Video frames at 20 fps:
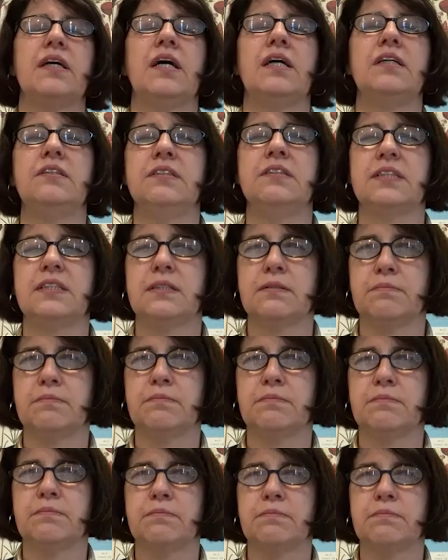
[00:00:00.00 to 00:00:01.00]
and using
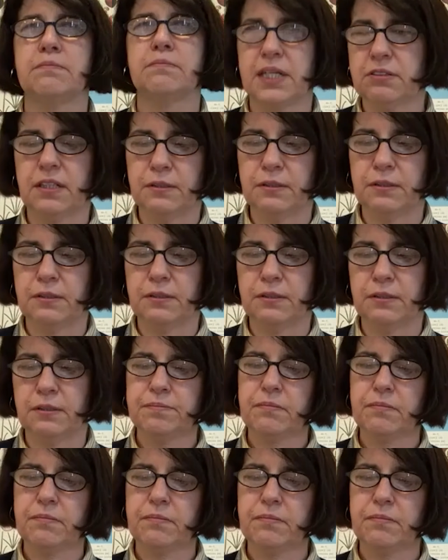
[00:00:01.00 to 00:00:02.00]
the
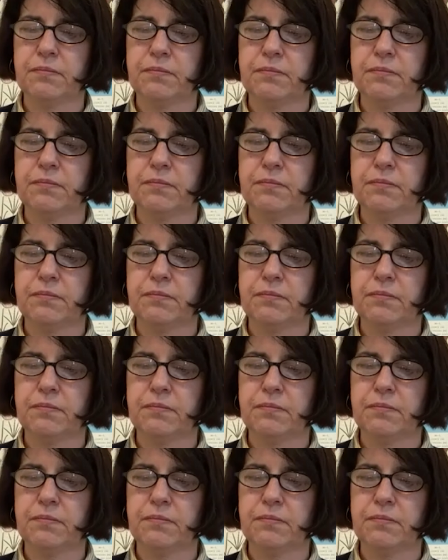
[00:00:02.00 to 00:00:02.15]
microscope.